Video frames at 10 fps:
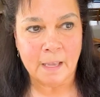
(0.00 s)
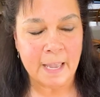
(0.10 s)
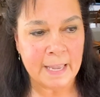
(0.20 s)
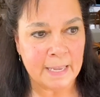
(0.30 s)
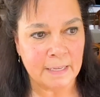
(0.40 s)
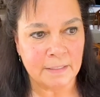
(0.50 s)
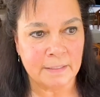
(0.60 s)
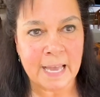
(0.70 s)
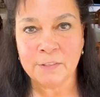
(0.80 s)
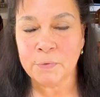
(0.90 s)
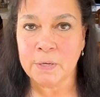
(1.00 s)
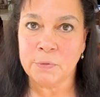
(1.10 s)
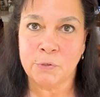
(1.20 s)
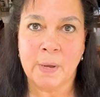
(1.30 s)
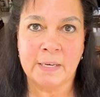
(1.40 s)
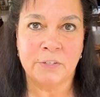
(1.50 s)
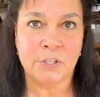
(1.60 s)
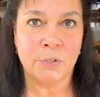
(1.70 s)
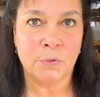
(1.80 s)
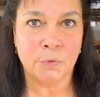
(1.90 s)
And that's what they were trying to
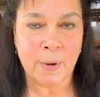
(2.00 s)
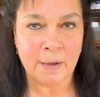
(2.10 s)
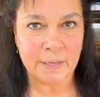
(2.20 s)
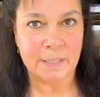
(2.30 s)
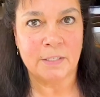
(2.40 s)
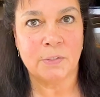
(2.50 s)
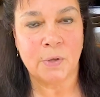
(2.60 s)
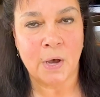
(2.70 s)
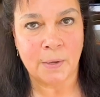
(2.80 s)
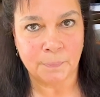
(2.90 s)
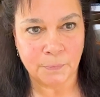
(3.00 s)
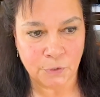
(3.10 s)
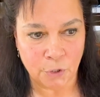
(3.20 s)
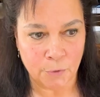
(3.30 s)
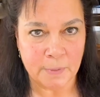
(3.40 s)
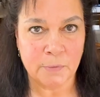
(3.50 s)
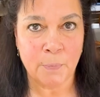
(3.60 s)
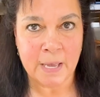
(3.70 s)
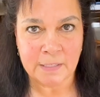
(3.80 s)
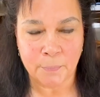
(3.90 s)
do throughout his term
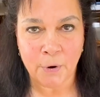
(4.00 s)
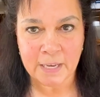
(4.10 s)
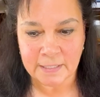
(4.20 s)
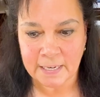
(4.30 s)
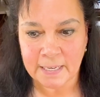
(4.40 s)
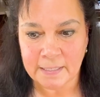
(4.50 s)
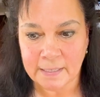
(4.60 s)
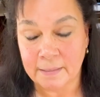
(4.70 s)
as a president.